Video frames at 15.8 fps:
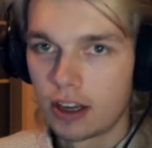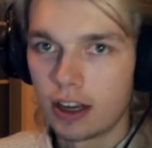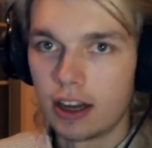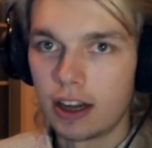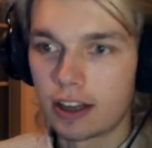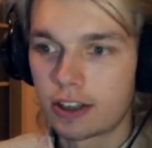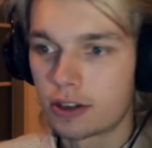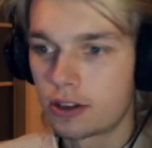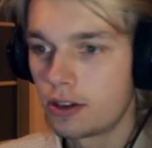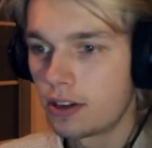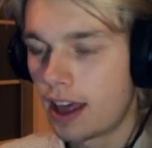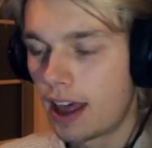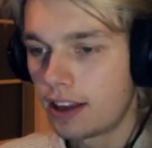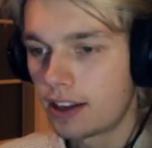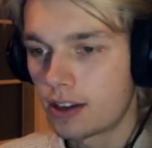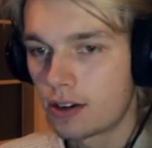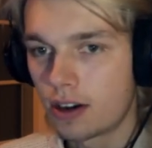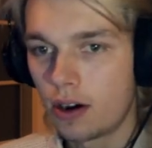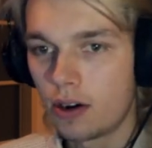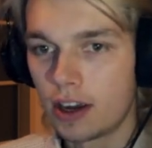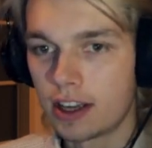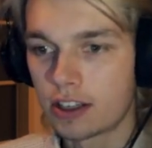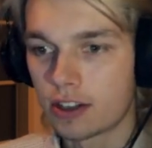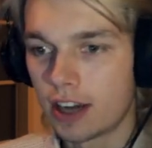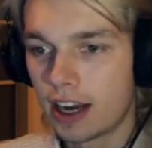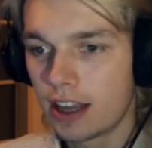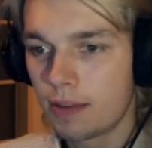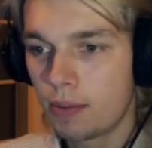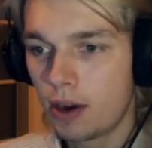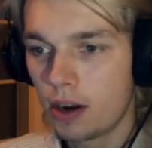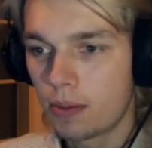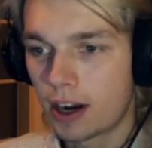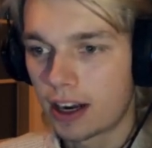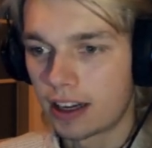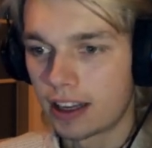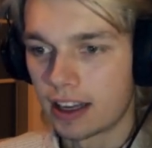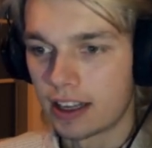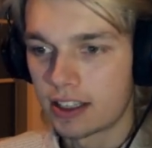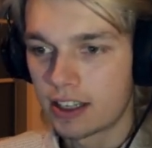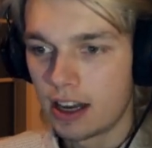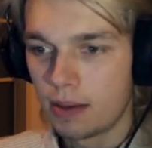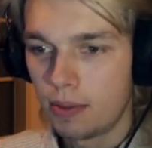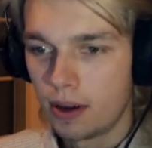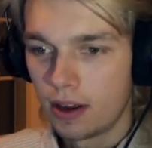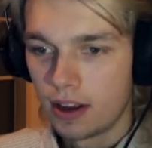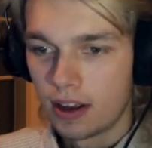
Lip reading: To do that, you go into edit mode by clicking tab.